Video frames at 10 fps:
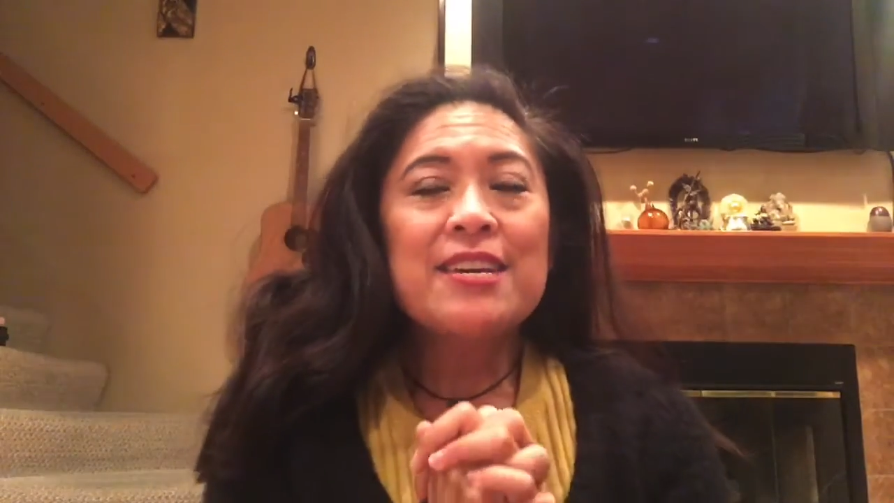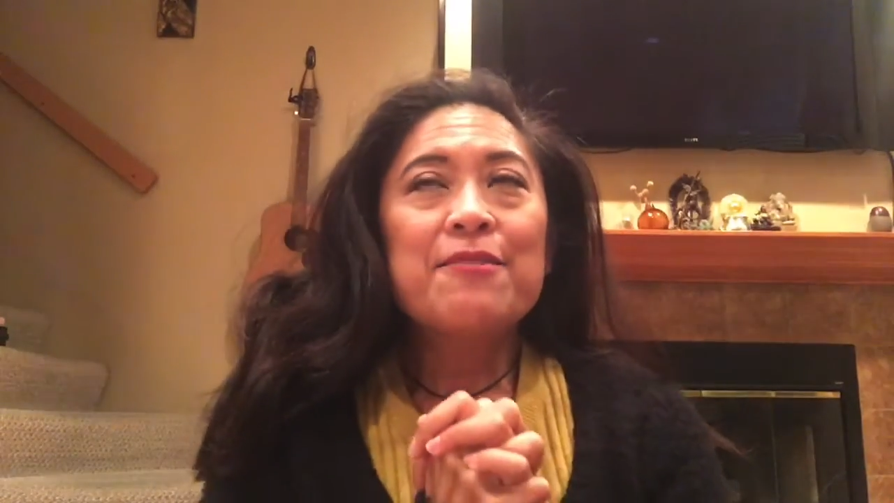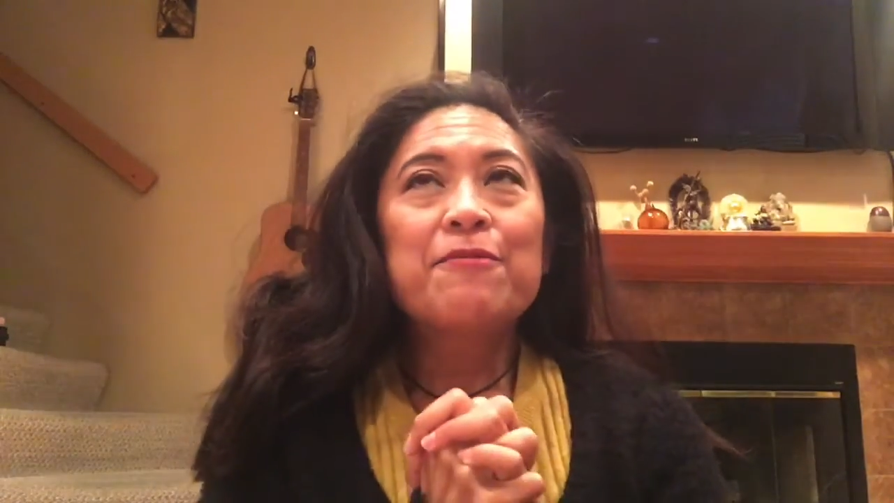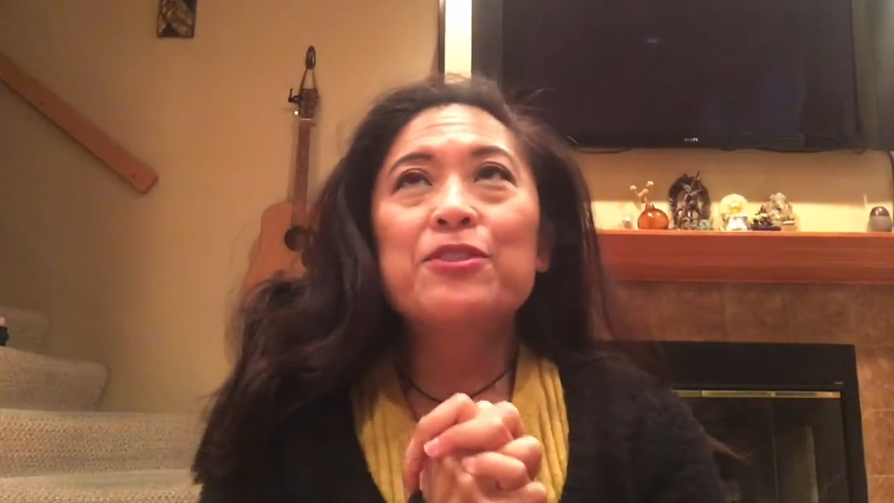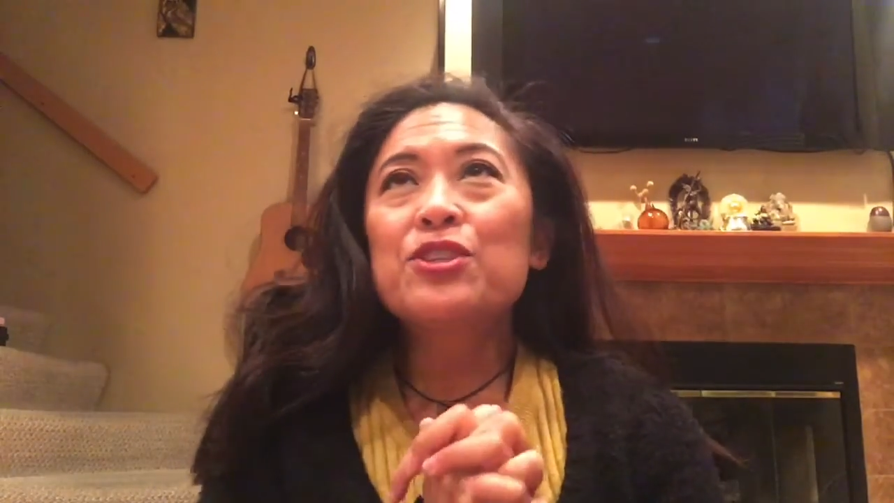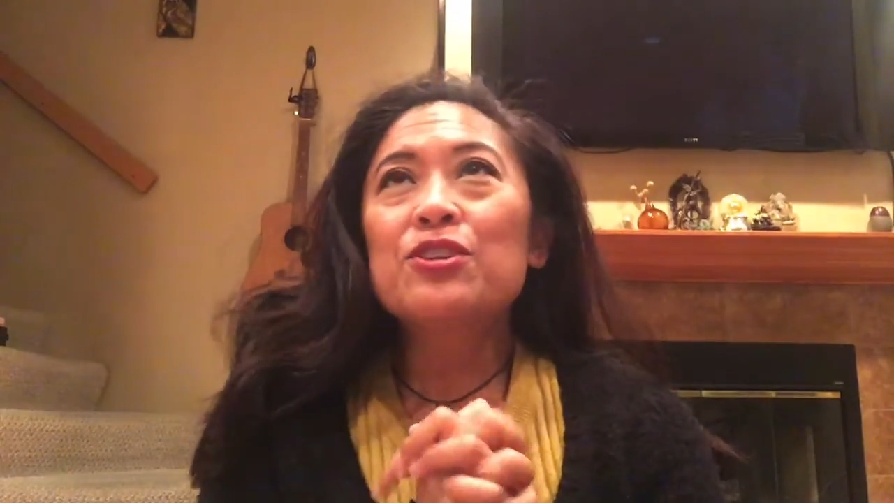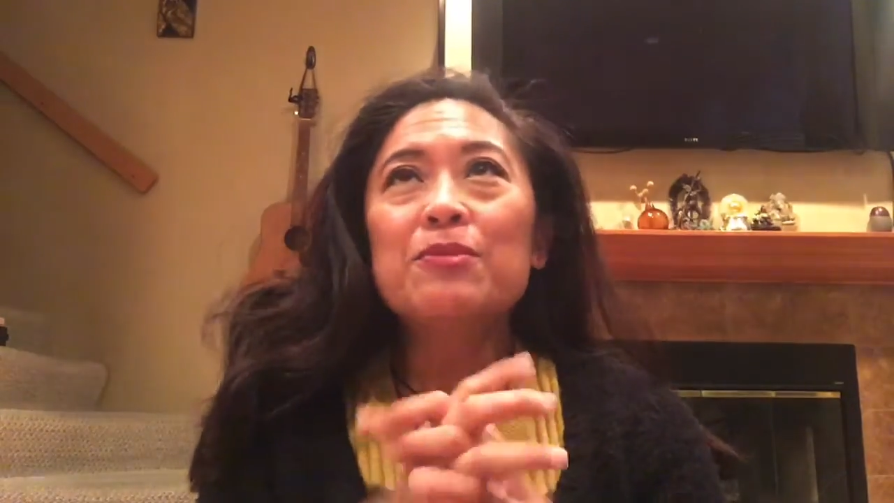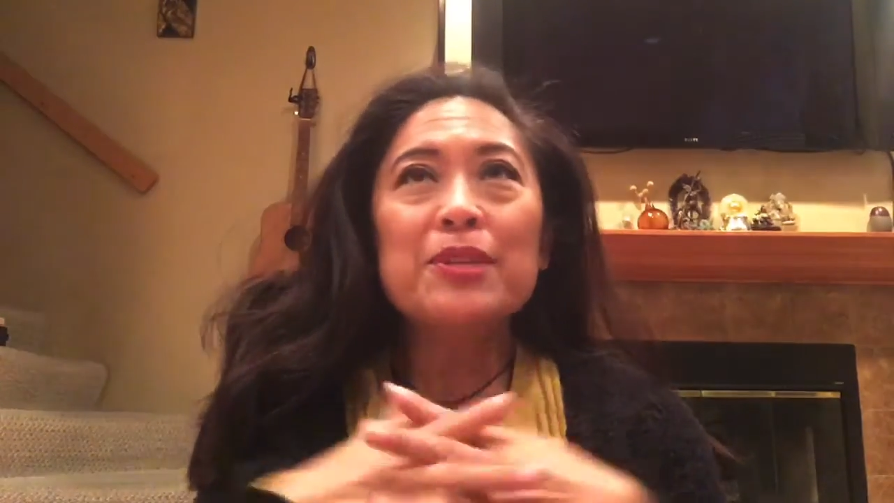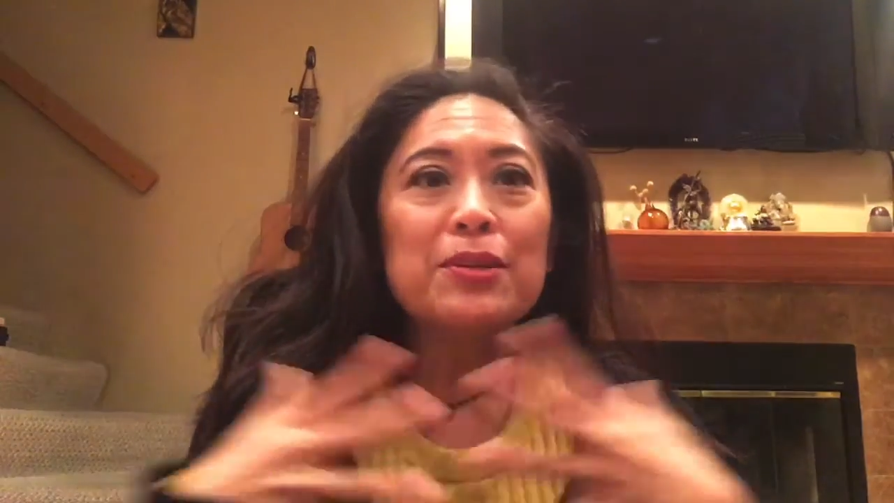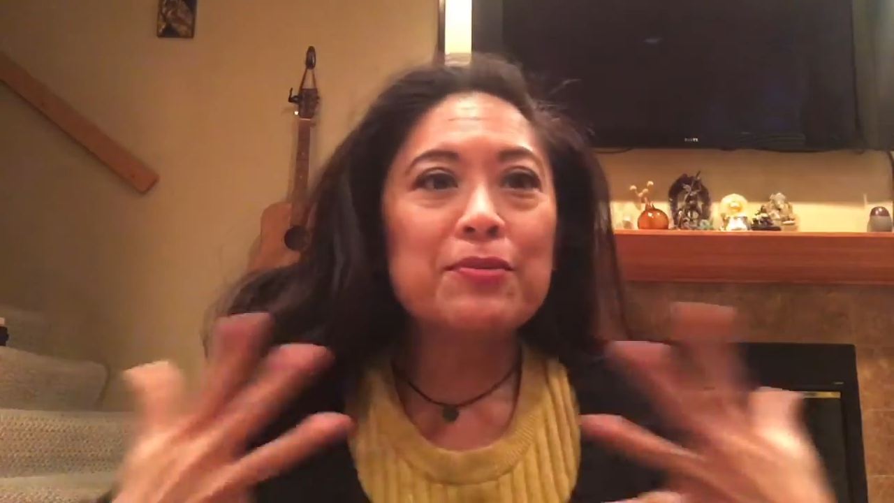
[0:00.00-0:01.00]
for so
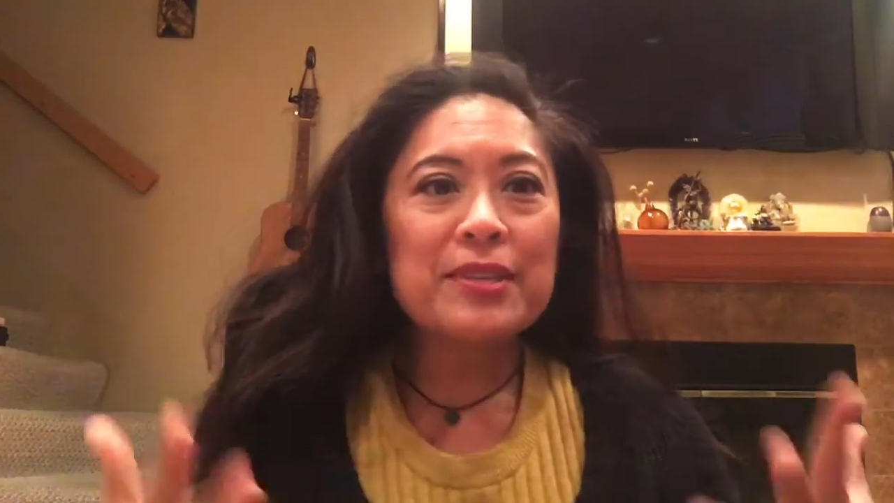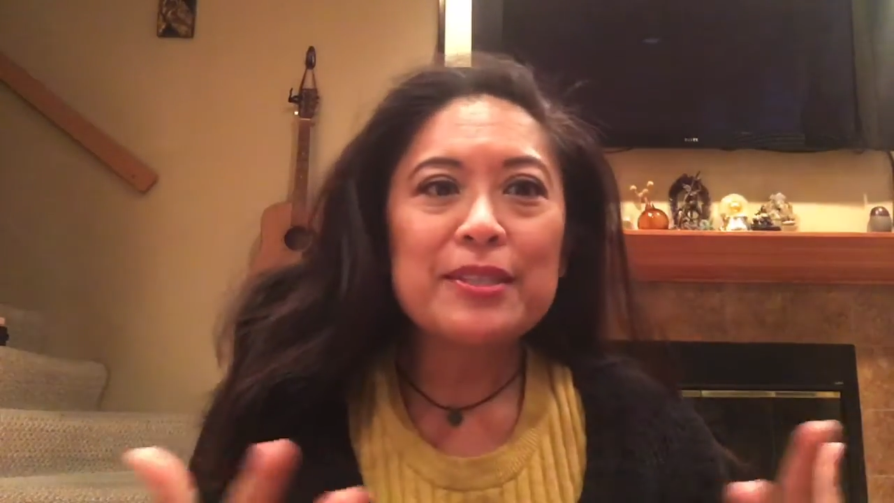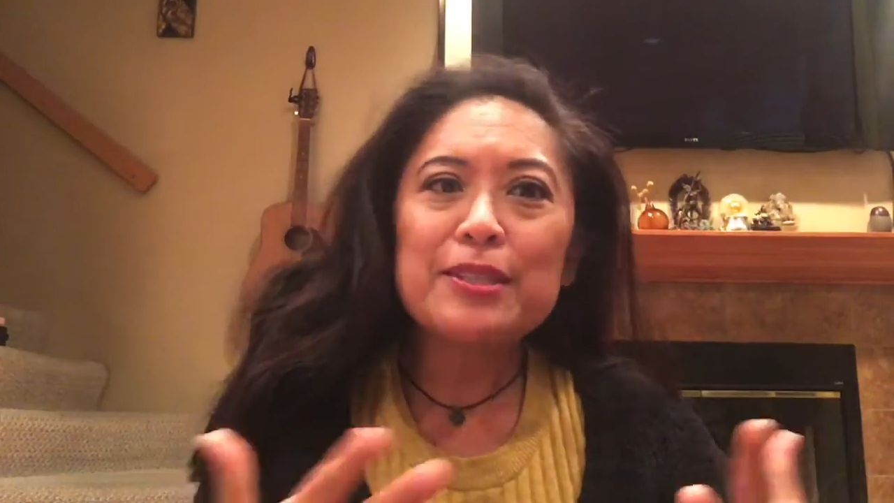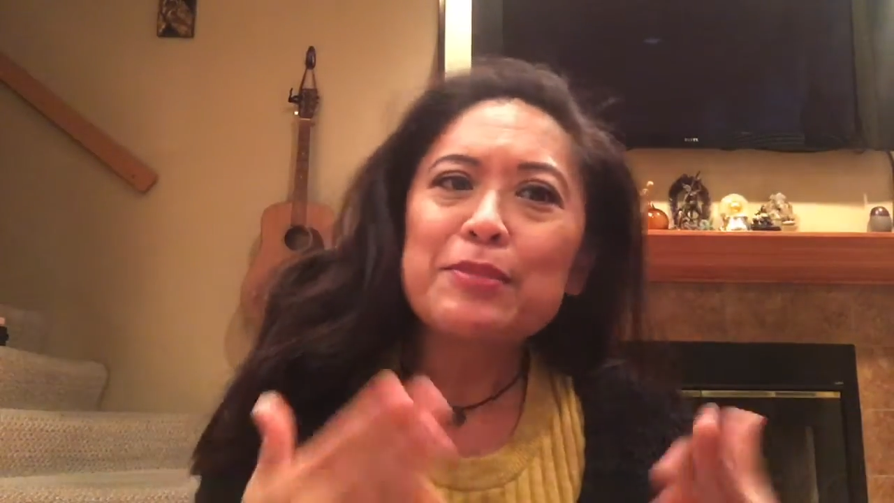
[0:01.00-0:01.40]
many reasons,